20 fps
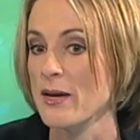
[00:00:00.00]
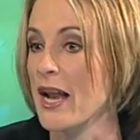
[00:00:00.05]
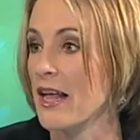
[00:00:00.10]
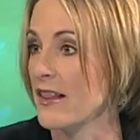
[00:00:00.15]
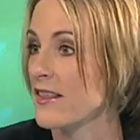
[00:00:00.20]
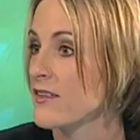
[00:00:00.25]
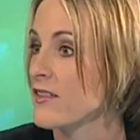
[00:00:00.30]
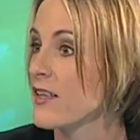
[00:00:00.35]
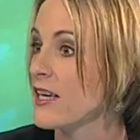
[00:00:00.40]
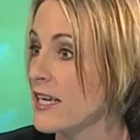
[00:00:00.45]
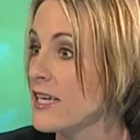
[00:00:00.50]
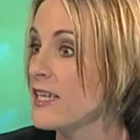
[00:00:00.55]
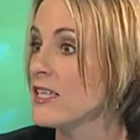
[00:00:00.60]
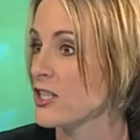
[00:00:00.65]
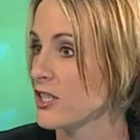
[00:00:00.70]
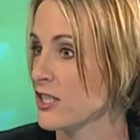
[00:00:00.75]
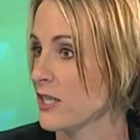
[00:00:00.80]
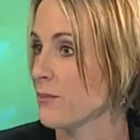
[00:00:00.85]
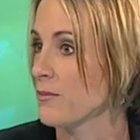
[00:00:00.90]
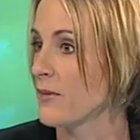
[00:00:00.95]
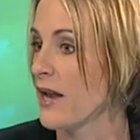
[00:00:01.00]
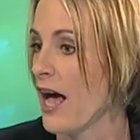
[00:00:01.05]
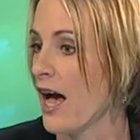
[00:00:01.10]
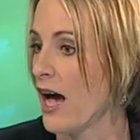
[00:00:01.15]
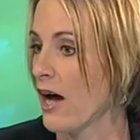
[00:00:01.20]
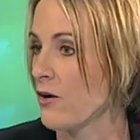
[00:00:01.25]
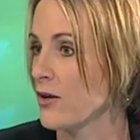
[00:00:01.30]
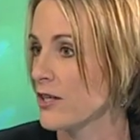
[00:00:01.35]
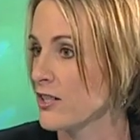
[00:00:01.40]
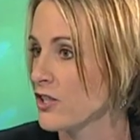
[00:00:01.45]
I think the leadership
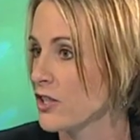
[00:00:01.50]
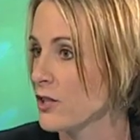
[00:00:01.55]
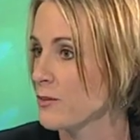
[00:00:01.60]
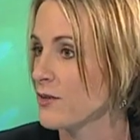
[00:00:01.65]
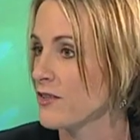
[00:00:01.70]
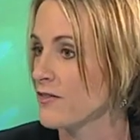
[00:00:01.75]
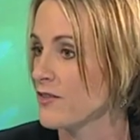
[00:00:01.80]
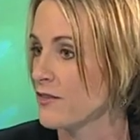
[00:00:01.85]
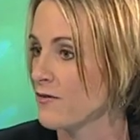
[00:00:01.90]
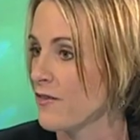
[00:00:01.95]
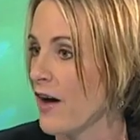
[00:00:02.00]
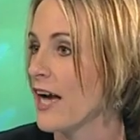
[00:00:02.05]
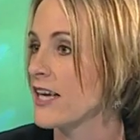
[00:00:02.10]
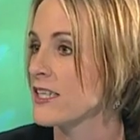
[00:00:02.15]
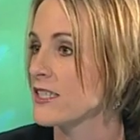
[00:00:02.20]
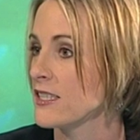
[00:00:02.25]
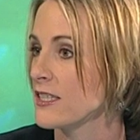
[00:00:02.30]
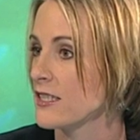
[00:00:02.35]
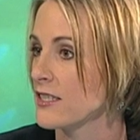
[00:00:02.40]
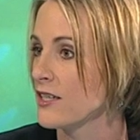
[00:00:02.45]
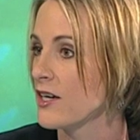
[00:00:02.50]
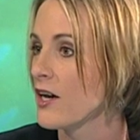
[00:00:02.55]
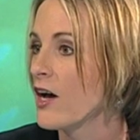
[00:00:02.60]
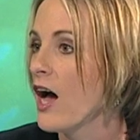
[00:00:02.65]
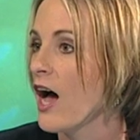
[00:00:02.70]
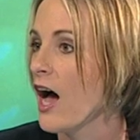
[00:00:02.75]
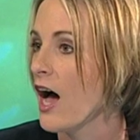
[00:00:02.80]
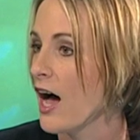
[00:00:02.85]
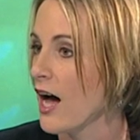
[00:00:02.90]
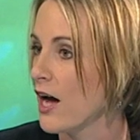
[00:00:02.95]
now, in terms of inviting
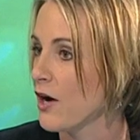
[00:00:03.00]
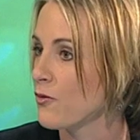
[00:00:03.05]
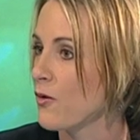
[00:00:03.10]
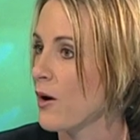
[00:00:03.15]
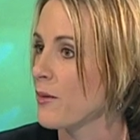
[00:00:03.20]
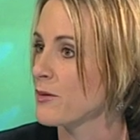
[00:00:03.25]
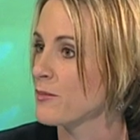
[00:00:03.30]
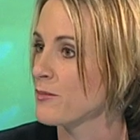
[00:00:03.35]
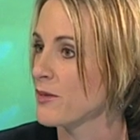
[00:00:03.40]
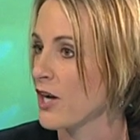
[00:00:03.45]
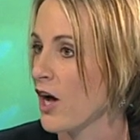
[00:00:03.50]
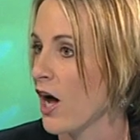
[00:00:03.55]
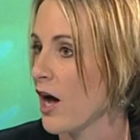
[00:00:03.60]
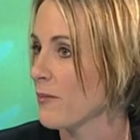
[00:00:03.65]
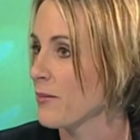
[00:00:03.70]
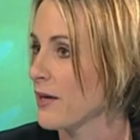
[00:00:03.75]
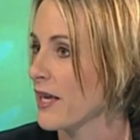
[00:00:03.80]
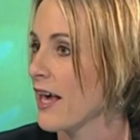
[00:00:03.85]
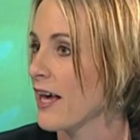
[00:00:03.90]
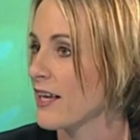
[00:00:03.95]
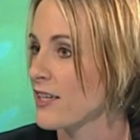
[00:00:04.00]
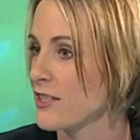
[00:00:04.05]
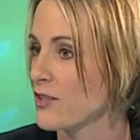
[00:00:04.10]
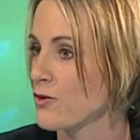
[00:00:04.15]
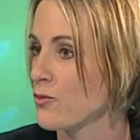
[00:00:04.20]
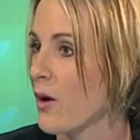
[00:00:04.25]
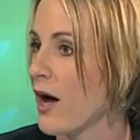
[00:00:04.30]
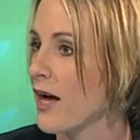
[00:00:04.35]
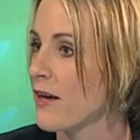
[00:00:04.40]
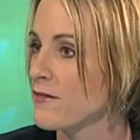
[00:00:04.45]
Robert Mugabe and his
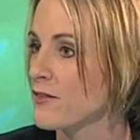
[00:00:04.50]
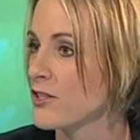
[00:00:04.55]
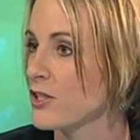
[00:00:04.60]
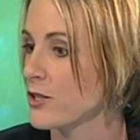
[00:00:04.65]
wife to